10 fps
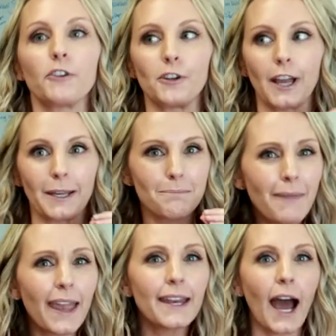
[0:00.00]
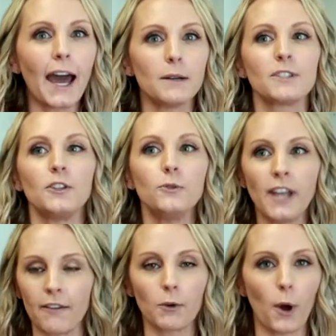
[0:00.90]
for your like main items that you'd
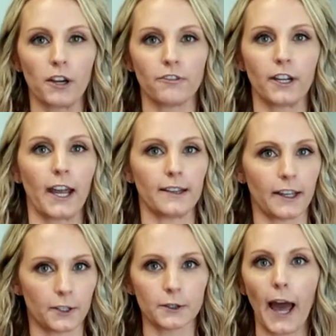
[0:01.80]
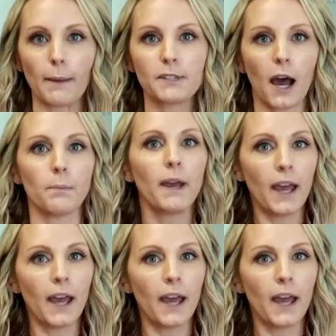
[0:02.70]
never want to forget, like your laptop.